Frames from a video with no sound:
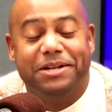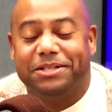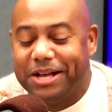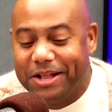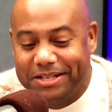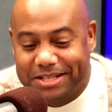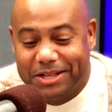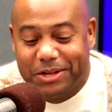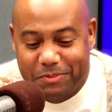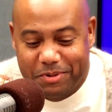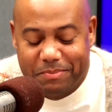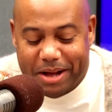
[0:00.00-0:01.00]
Tell us a
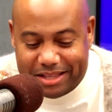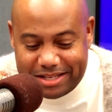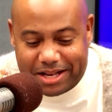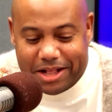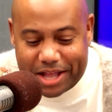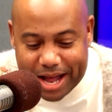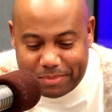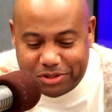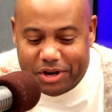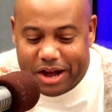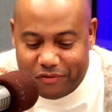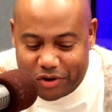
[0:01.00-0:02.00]
little bit about this collab that
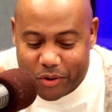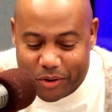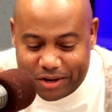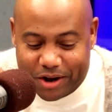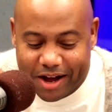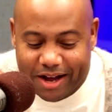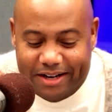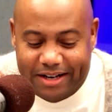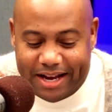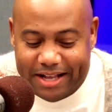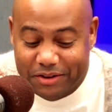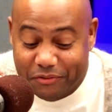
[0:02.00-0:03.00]
you have going on
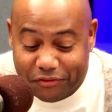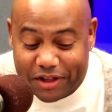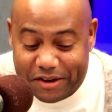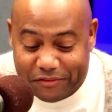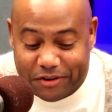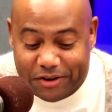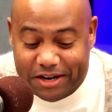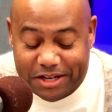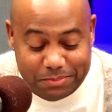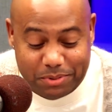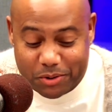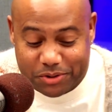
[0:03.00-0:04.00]
and the flavor
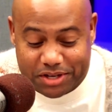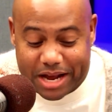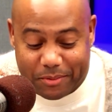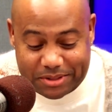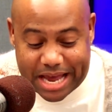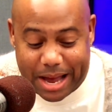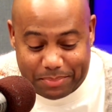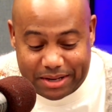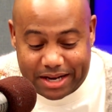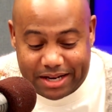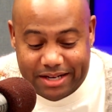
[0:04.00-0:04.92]
explosion that was happening